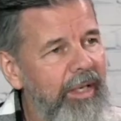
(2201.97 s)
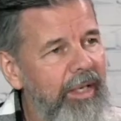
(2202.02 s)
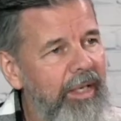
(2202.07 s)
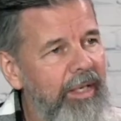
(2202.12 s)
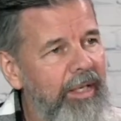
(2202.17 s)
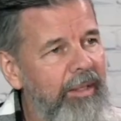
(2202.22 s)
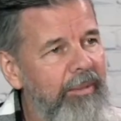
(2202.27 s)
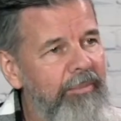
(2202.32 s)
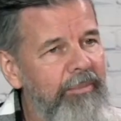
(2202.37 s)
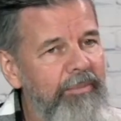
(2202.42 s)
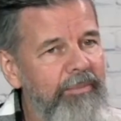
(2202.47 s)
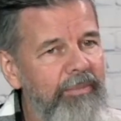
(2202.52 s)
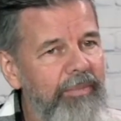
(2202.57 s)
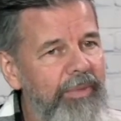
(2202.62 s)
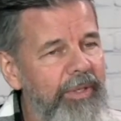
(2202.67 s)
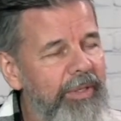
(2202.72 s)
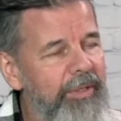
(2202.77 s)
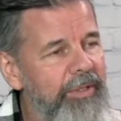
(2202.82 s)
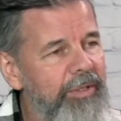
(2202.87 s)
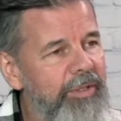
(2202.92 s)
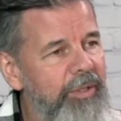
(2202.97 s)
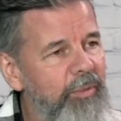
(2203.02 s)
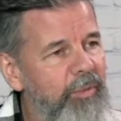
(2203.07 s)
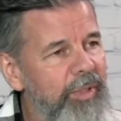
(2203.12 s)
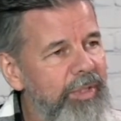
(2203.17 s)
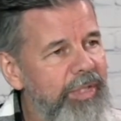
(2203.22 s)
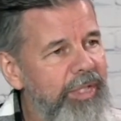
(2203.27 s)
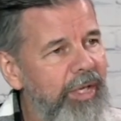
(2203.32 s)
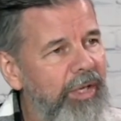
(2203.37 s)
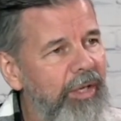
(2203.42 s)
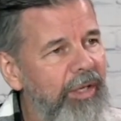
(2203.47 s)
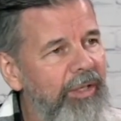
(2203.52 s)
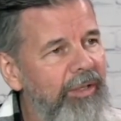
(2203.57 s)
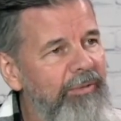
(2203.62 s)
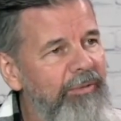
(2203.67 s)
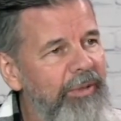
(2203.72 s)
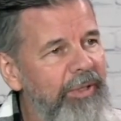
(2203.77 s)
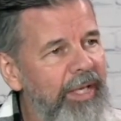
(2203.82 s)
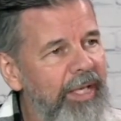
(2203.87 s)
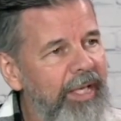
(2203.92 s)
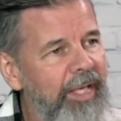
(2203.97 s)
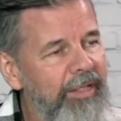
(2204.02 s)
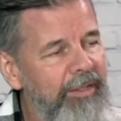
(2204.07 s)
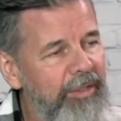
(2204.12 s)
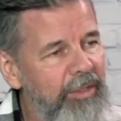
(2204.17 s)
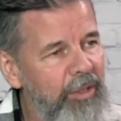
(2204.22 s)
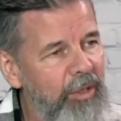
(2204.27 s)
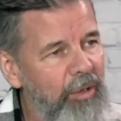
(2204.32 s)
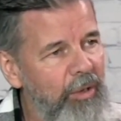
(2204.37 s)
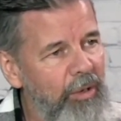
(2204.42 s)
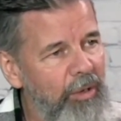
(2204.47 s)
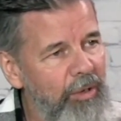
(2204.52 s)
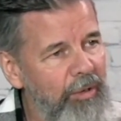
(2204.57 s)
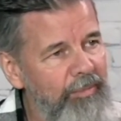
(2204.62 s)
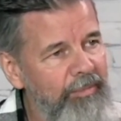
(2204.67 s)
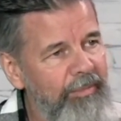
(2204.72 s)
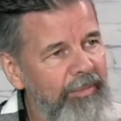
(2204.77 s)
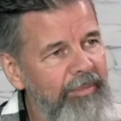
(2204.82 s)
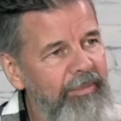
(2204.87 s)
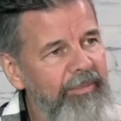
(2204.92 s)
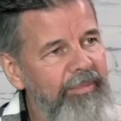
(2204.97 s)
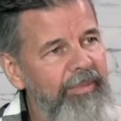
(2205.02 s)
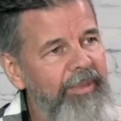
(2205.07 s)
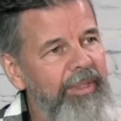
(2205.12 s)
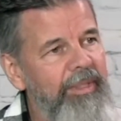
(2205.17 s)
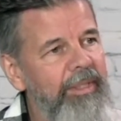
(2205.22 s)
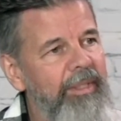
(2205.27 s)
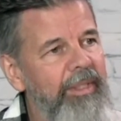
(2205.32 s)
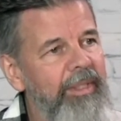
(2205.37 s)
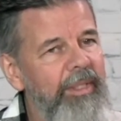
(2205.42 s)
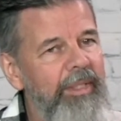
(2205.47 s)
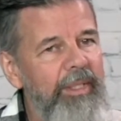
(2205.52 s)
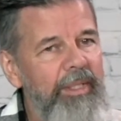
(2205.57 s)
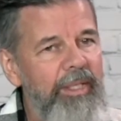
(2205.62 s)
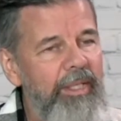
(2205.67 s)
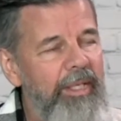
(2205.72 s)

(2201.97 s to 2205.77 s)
there's a resolve and they get to go home. Mm-hmm.